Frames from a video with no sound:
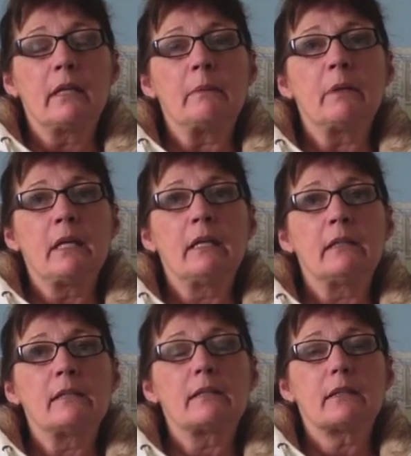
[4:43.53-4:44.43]
it
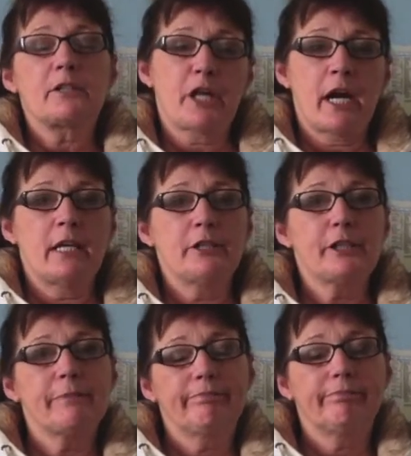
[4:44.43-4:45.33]
means a
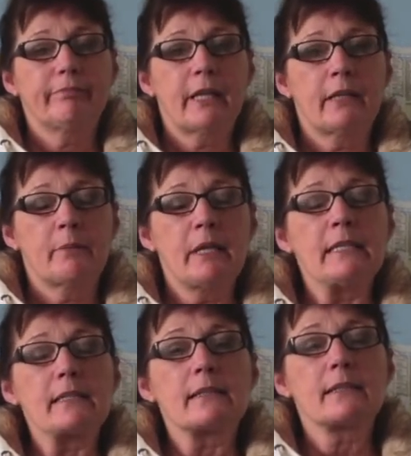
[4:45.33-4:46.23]
change. It
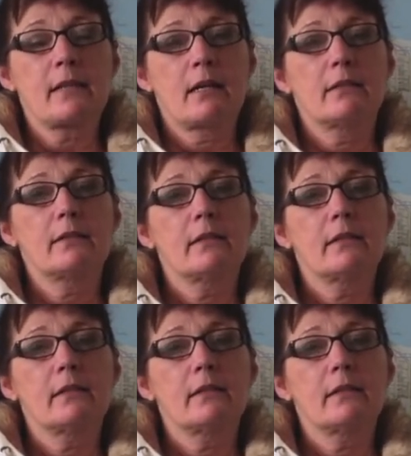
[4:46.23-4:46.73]
means a start.